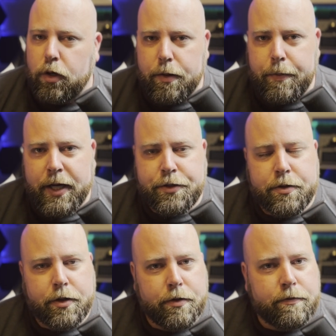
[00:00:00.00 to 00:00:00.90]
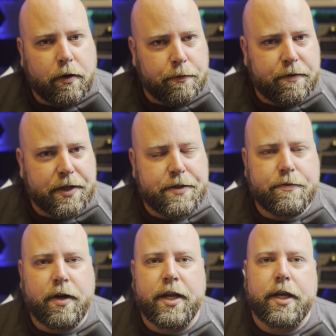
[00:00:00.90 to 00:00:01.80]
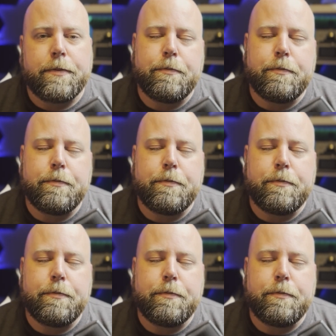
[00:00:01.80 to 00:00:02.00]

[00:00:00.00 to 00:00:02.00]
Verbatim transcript: Welcome back to another Phone Fix Friday.